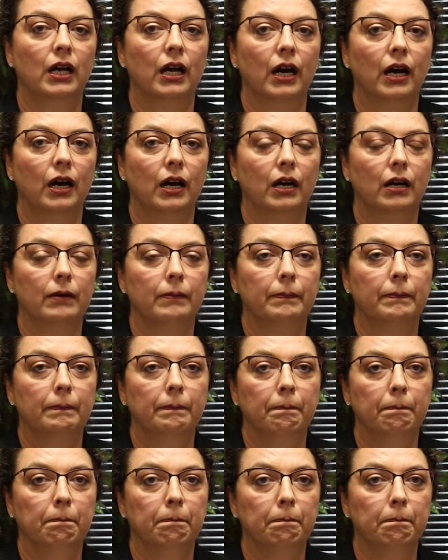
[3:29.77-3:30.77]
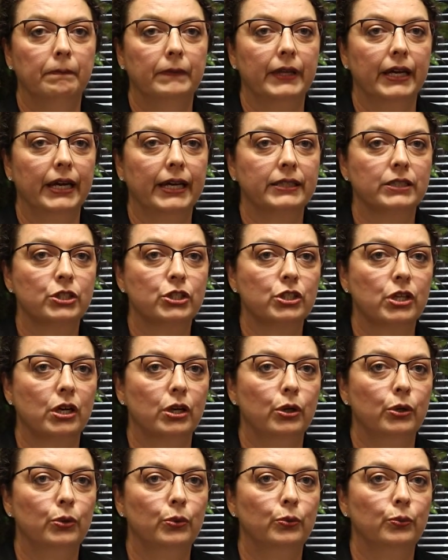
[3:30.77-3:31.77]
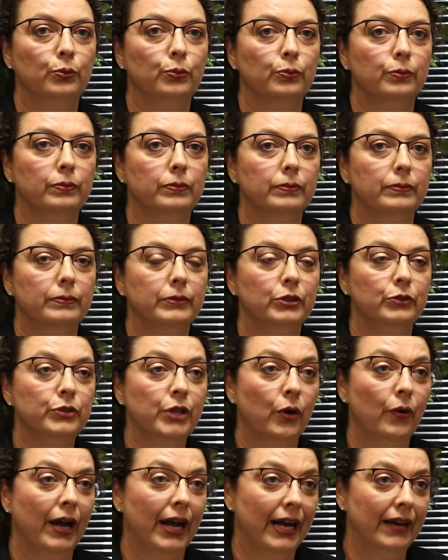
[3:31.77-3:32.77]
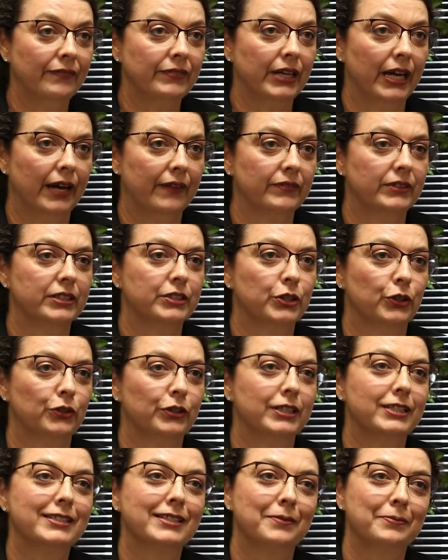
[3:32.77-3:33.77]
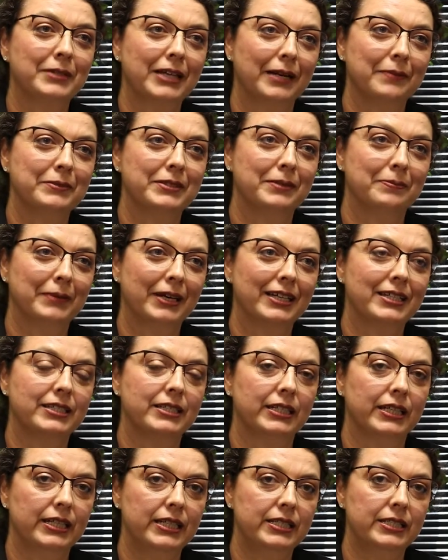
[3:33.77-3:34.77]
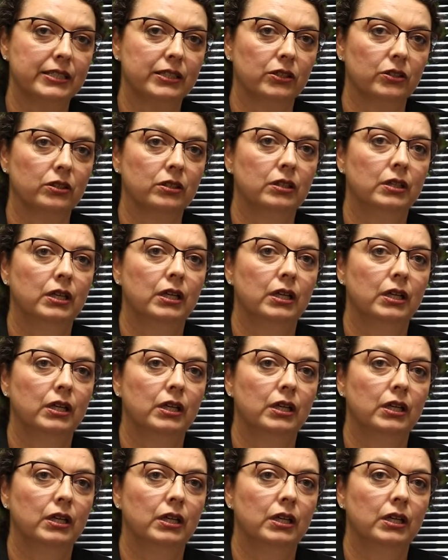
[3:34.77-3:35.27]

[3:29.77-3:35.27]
And so you don't have to have an attorney. Sometimes it makes it easier.